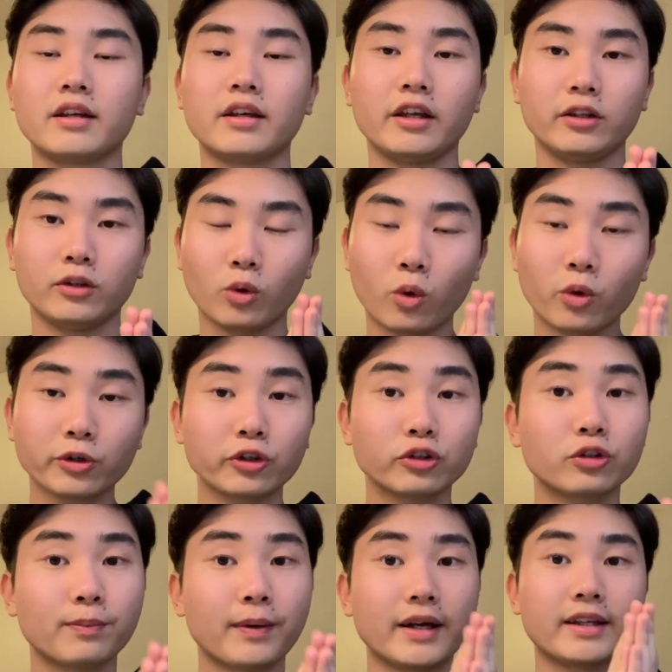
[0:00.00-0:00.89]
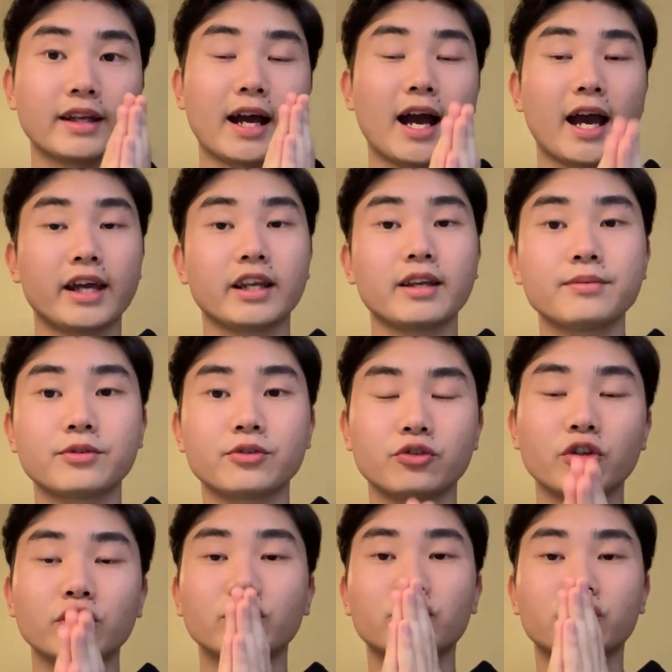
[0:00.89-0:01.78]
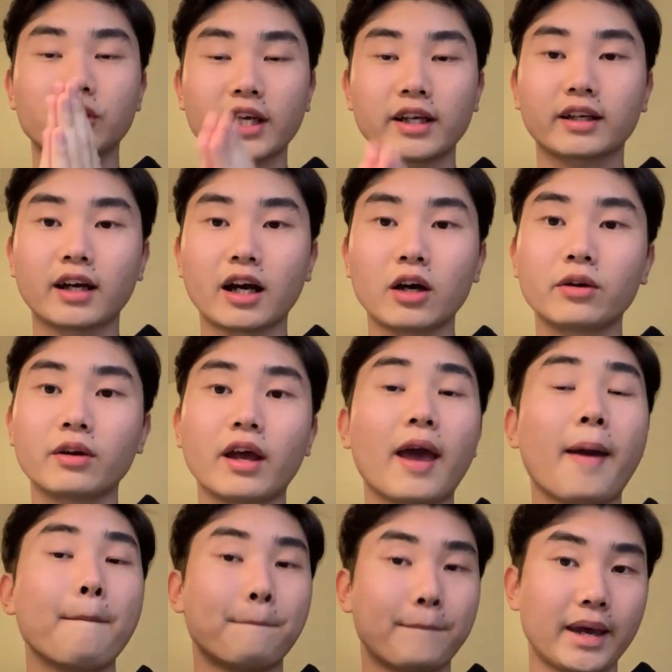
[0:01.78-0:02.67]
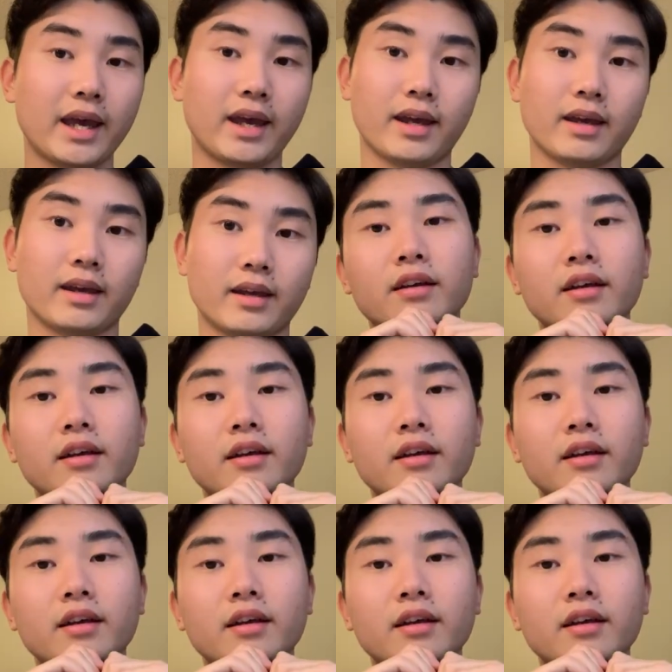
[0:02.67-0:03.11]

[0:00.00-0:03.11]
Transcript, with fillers: In order to buy the items, you need to check out and pay.